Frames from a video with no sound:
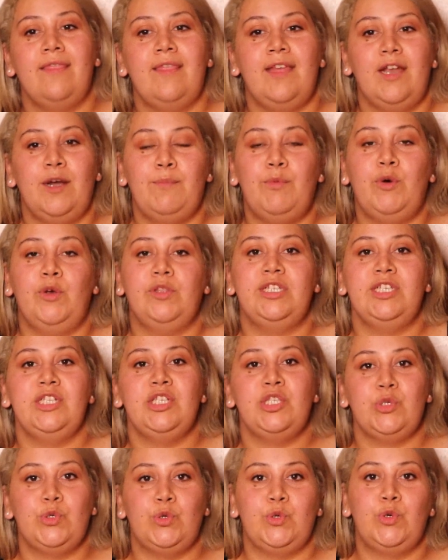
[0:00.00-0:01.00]
they're both in
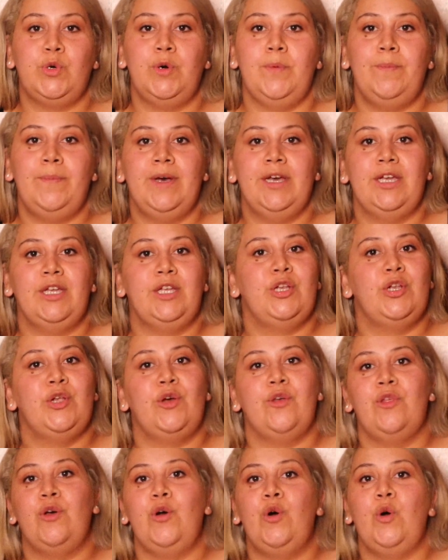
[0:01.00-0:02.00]
school, but you
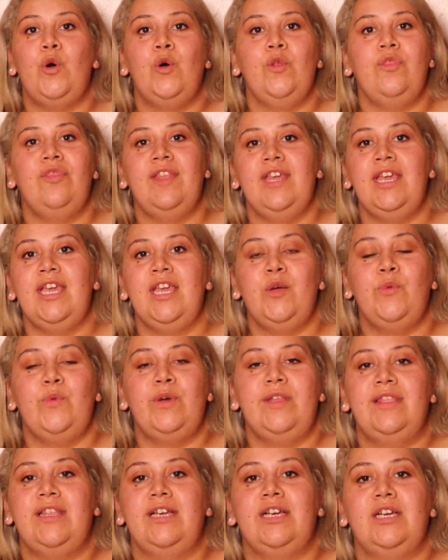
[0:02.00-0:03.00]
know, the whole thing
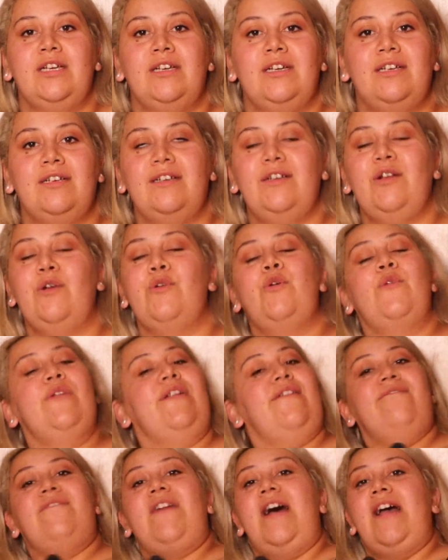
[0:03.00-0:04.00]
with the
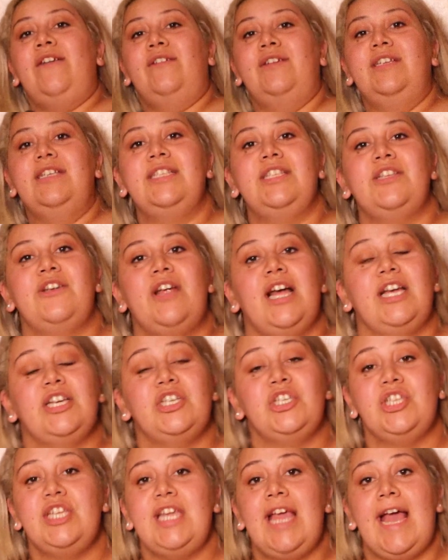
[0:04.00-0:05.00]
coronavirus, they're
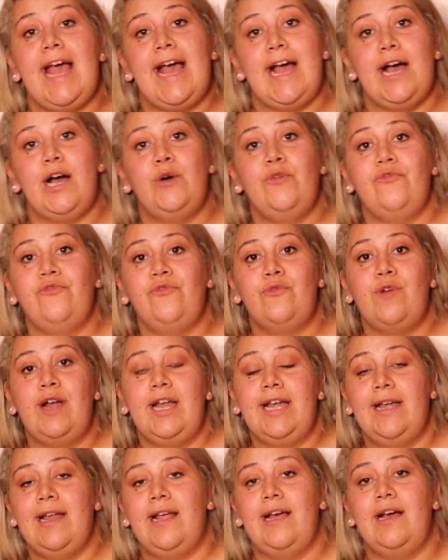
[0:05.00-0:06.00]
actually out
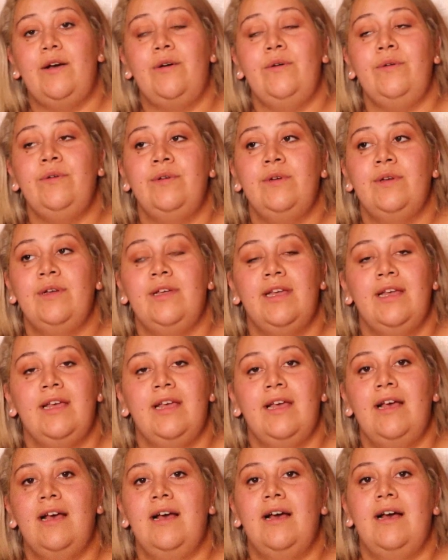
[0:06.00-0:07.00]
right now.
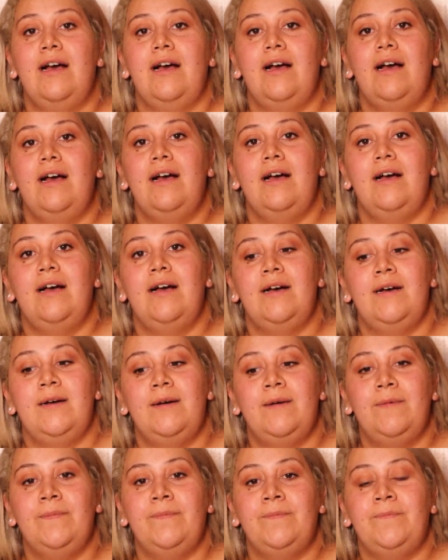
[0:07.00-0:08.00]

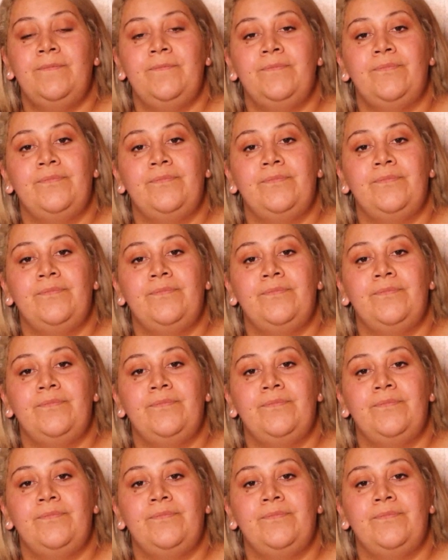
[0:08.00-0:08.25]
Um,